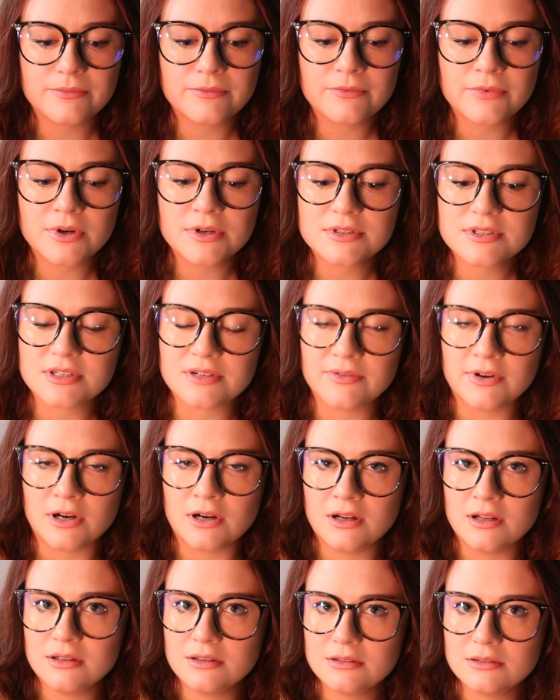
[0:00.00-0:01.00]
First of
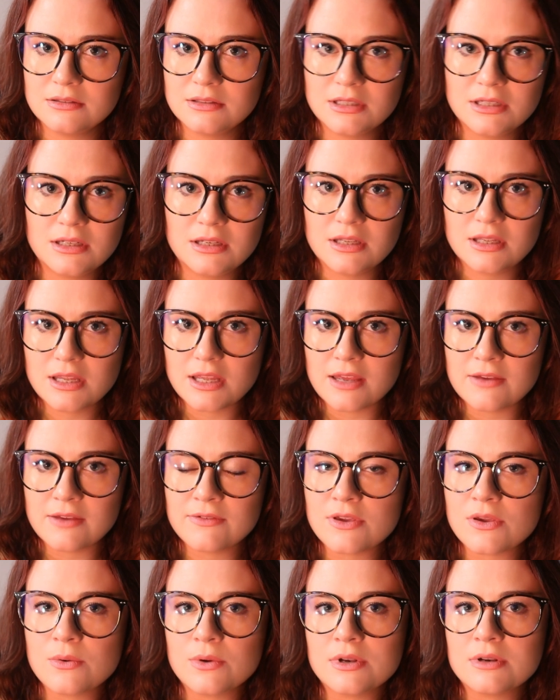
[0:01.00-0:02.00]
all,
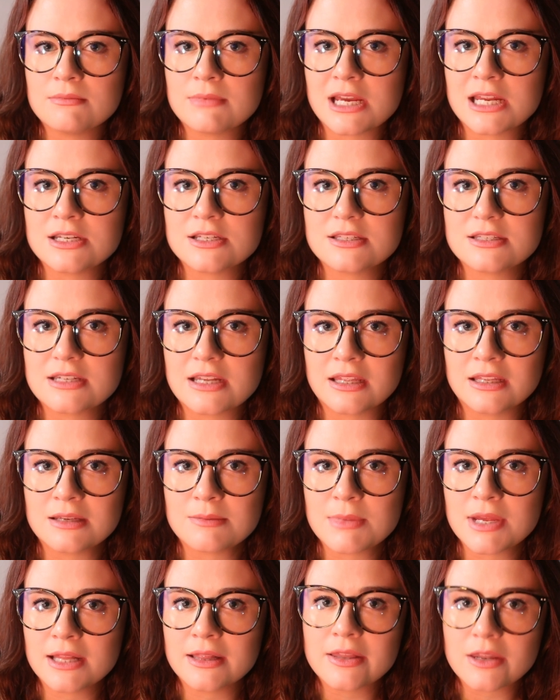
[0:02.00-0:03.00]
if you wouldn't mind just
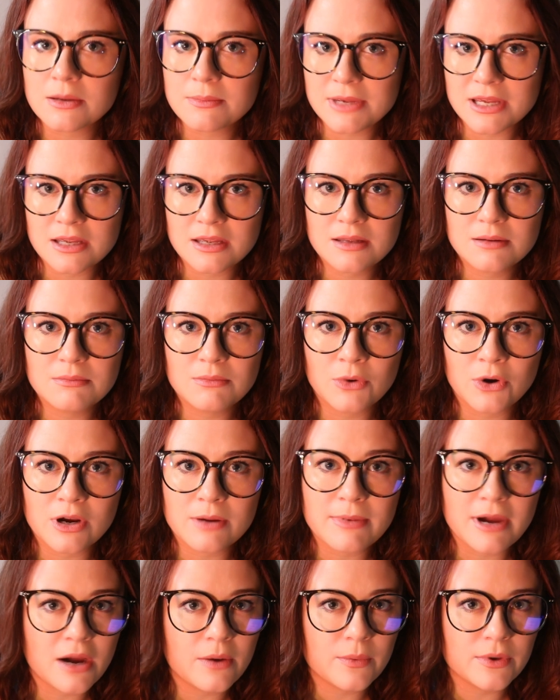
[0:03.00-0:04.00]
telling me a little bit more
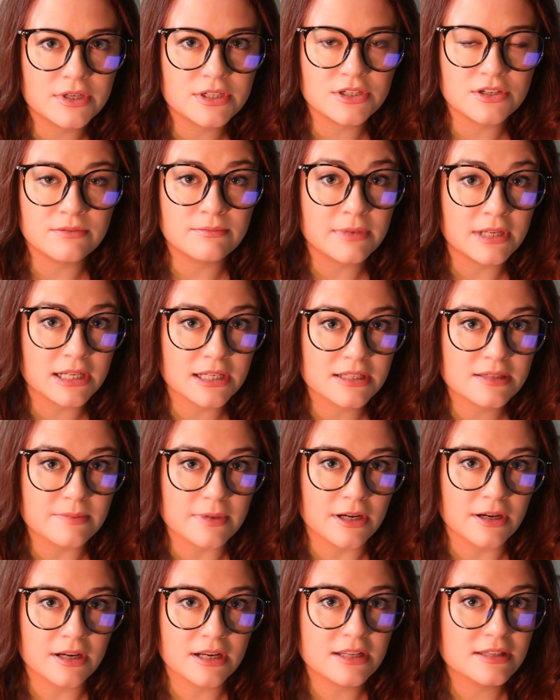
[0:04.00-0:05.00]
about what you've been
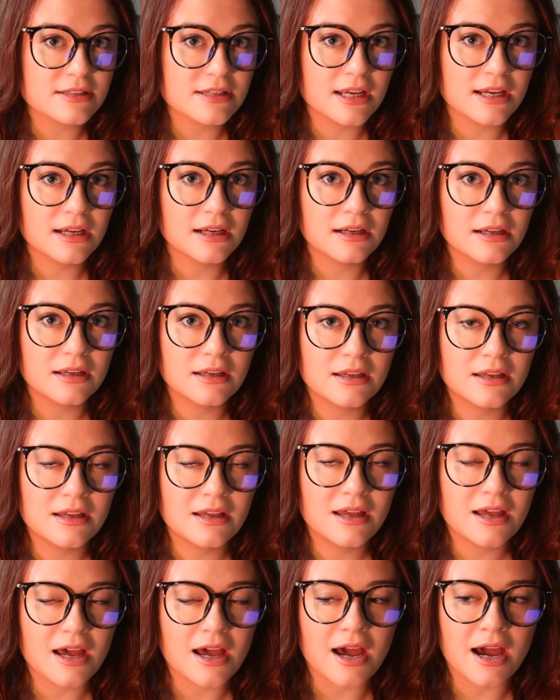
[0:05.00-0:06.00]
experiencing,
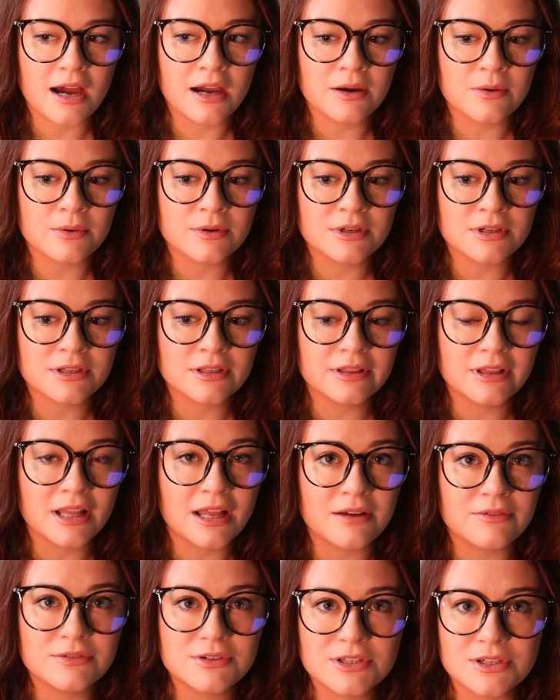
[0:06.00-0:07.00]
I would
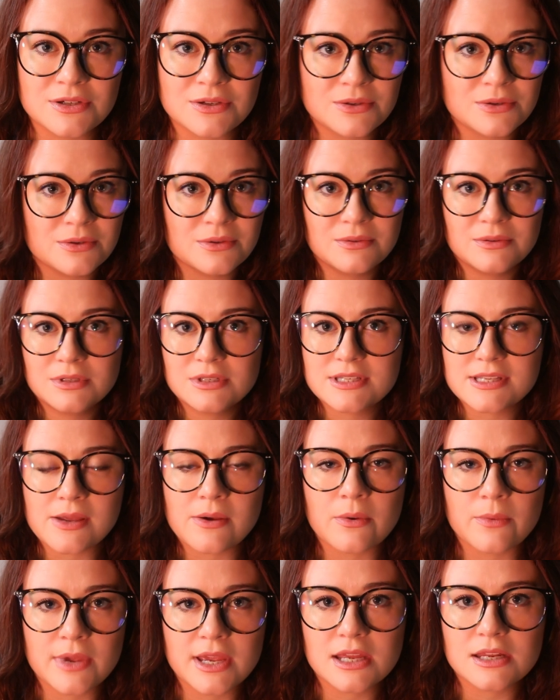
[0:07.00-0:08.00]
love to see
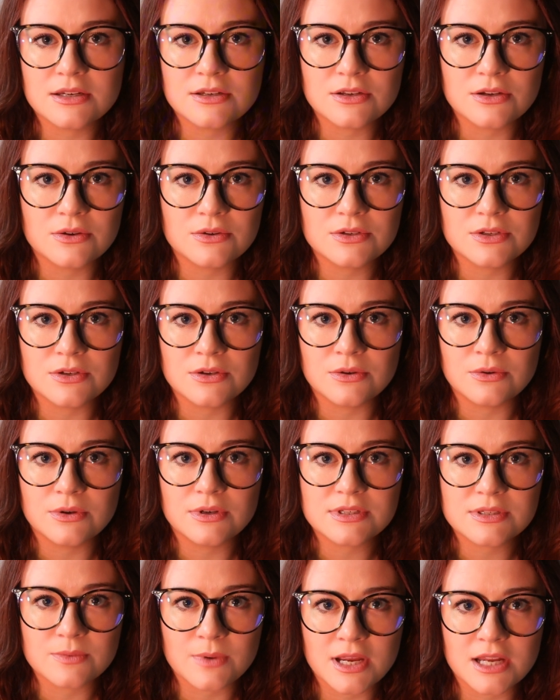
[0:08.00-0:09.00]
what we can do to
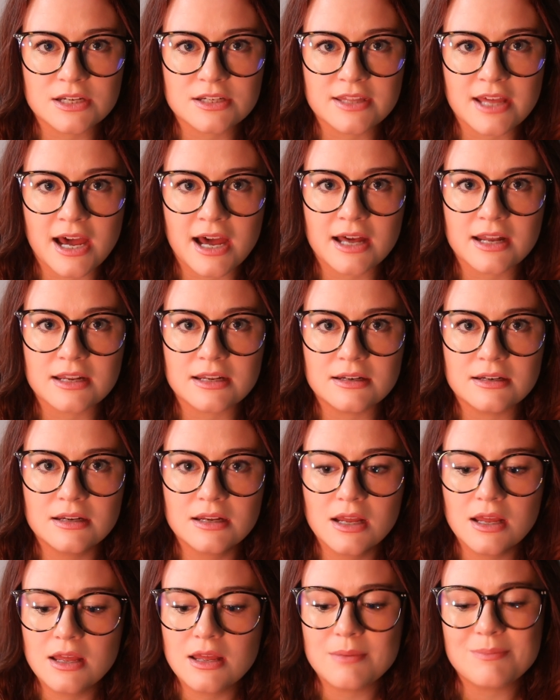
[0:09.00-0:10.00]
assuage that and
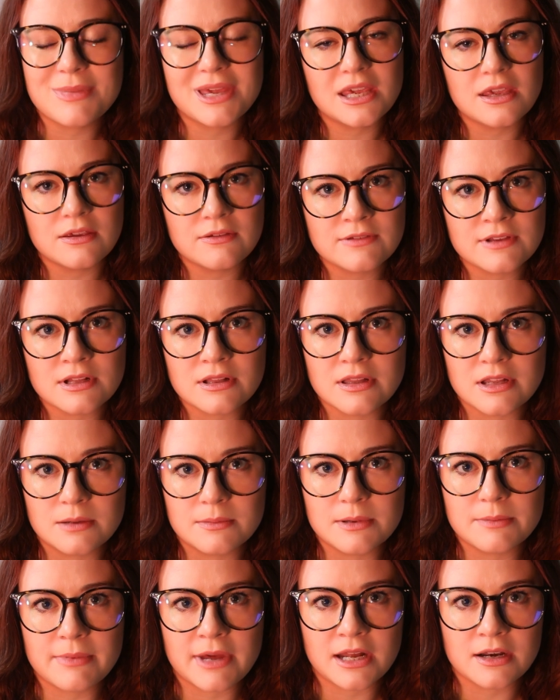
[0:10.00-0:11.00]
make you feel a little
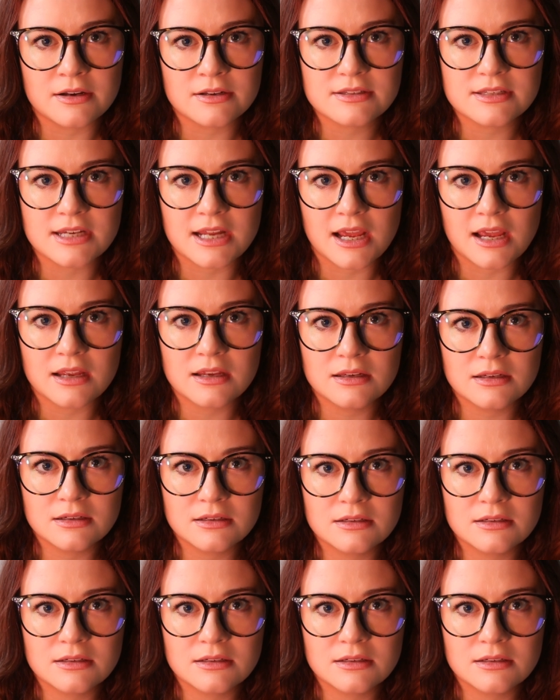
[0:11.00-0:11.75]
bit better today.